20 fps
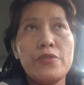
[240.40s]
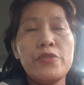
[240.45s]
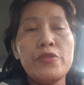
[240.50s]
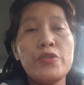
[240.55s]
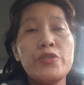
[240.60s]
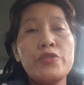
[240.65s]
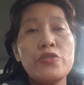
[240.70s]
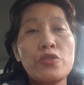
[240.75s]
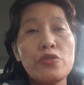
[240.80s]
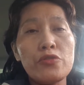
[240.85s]

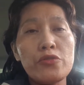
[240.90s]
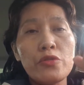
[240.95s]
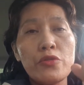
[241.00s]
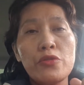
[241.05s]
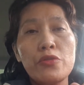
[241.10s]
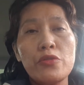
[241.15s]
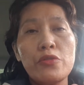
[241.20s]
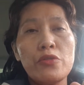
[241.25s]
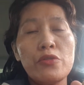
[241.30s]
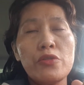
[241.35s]
your doctor
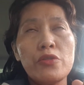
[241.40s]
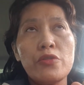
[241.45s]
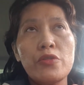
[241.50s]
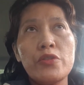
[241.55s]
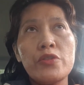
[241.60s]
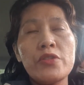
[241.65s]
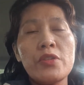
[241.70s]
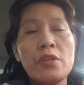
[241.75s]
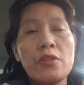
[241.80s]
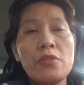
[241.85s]

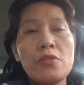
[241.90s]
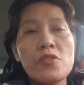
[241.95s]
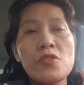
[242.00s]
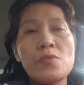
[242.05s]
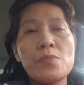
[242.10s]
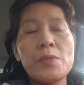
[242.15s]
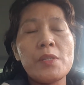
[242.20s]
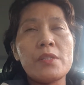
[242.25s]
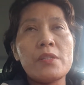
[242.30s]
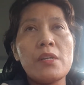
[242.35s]
or the
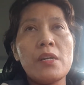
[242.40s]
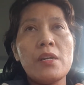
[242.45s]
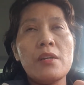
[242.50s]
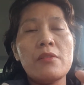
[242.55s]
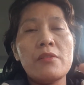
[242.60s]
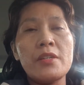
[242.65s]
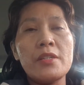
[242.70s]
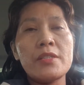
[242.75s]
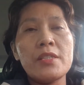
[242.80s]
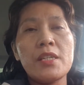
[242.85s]
hospital
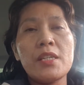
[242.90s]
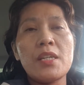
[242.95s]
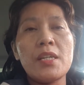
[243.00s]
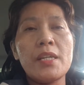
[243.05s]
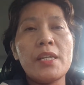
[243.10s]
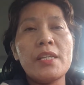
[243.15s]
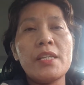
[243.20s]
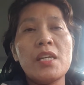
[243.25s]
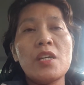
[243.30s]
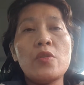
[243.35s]
or the
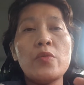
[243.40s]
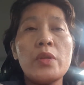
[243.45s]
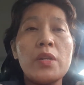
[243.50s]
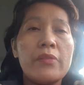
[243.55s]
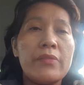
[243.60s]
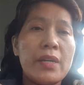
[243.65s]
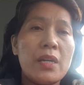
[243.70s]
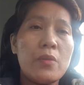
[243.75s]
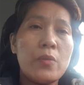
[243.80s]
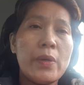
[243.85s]
clinic will
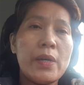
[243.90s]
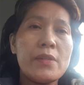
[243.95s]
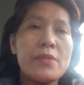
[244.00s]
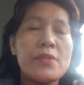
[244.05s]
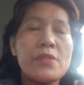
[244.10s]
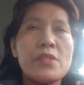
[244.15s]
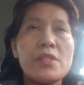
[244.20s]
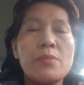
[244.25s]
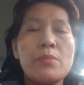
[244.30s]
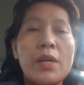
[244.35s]

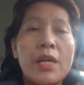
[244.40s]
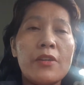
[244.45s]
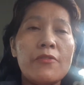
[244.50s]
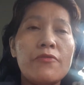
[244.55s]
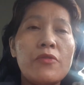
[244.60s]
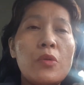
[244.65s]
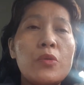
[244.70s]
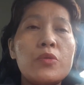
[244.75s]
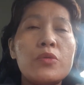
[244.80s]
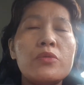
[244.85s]
request by
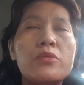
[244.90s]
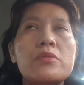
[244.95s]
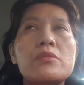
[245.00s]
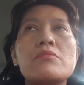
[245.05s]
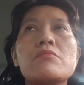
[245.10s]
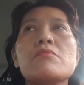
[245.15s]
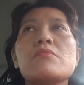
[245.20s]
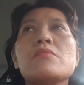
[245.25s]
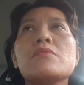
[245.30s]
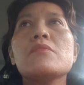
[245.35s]
phone,
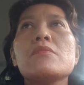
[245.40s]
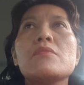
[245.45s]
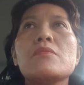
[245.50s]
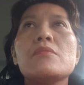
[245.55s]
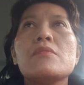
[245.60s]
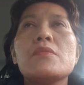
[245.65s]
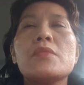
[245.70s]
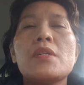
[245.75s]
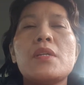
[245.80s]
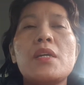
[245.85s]

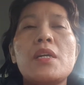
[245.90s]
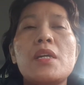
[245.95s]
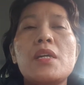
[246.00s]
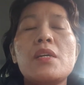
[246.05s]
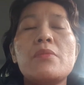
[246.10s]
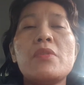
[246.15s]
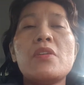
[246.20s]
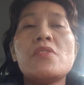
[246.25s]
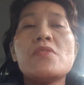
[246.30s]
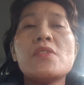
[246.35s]

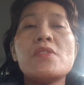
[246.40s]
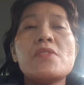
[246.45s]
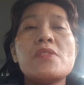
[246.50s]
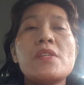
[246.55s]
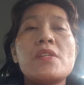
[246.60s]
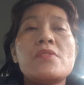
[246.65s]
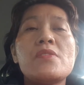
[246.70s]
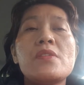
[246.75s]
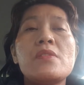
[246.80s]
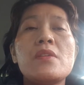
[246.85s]
okay, because it's
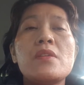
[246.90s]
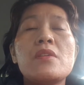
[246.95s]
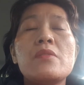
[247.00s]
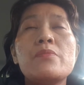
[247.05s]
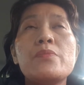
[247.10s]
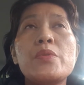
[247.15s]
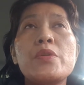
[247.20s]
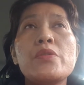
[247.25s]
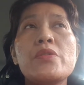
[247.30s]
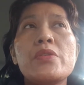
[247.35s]
in the
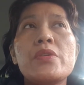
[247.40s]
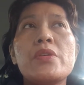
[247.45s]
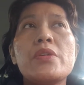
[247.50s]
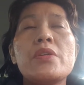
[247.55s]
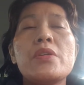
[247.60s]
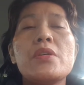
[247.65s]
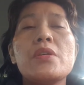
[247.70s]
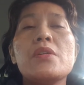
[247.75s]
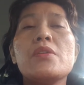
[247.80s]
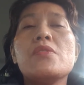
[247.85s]

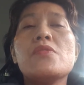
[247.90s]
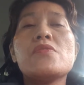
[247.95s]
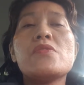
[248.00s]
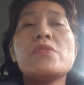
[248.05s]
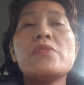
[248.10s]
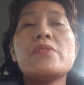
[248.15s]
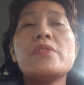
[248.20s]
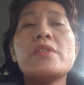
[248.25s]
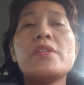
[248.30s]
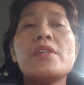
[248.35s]
computer,
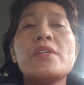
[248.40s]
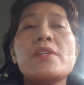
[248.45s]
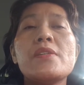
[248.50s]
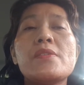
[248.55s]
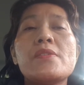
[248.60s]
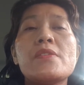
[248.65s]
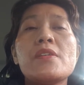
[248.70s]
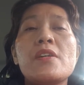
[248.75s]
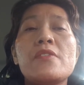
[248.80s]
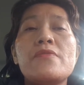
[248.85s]
so there
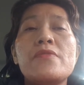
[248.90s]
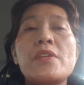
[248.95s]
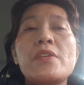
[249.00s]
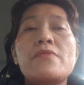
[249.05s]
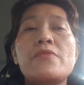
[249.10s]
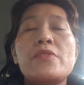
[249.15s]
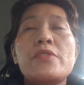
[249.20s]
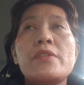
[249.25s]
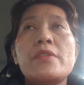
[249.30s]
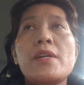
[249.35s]
is a fee
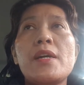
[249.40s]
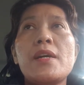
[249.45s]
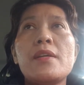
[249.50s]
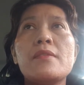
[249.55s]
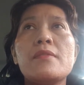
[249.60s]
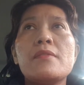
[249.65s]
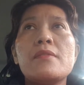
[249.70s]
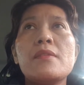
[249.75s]
for that.